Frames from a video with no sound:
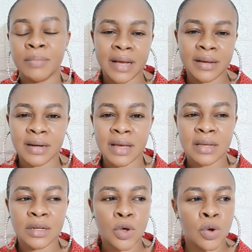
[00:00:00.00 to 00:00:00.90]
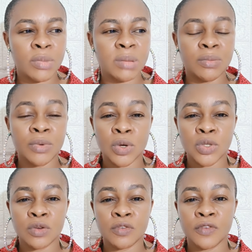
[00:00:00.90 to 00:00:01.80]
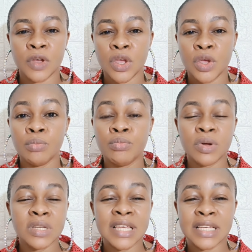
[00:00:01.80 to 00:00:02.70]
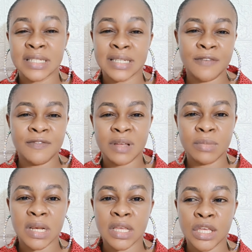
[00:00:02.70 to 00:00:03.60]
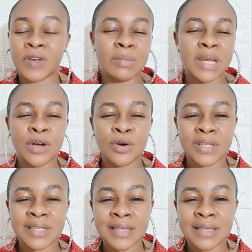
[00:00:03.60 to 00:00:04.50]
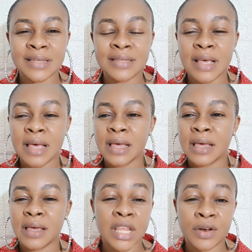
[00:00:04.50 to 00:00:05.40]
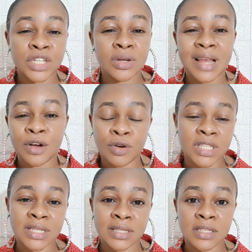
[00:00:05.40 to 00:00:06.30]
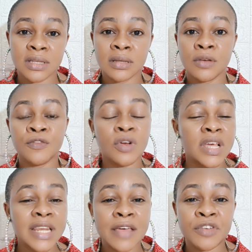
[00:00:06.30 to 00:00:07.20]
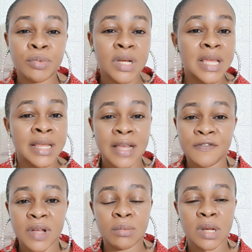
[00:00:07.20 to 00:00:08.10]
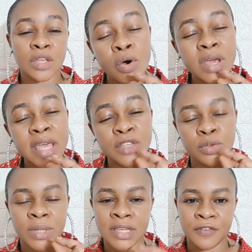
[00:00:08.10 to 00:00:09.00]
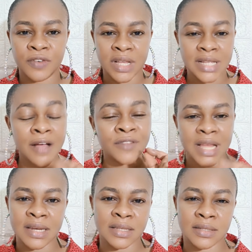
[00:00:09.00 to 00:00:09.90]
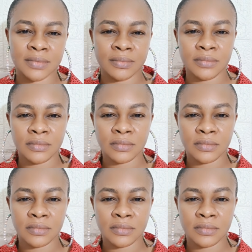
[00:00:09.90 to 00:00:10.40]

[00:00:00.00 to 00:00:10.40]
background, or maybe because of bondage in that family curses, generational curses following everybody in that family, your case will be different after this.